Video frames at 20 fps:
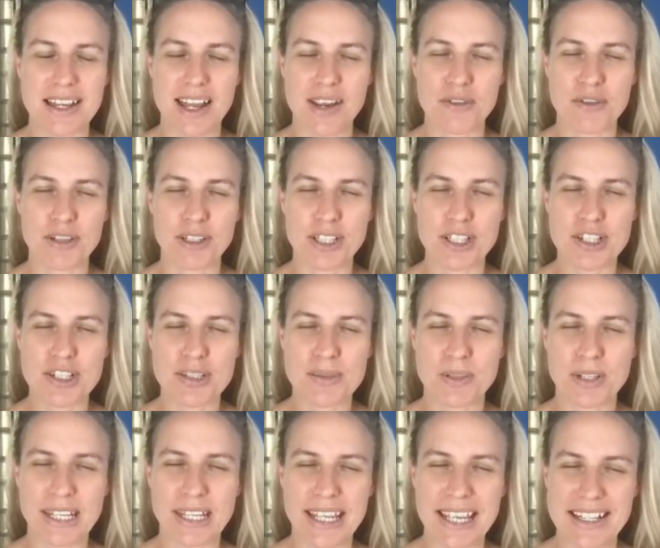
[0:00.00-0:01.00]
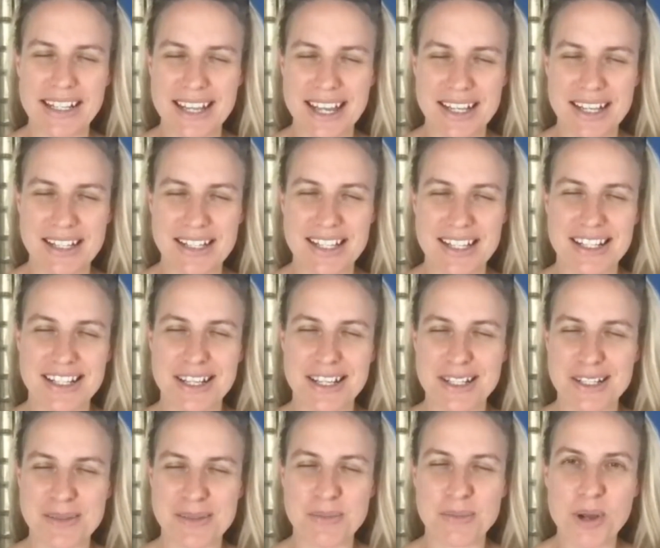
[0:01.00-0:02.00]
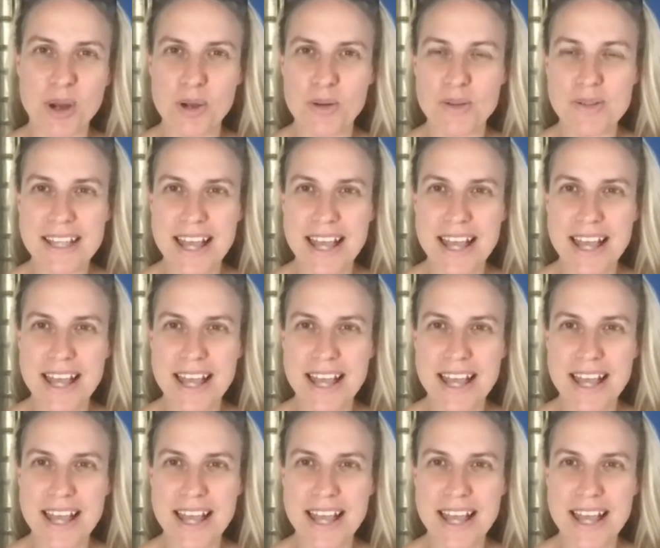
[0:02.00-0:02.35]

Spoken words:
I really just want to get down to the nuts and bolts,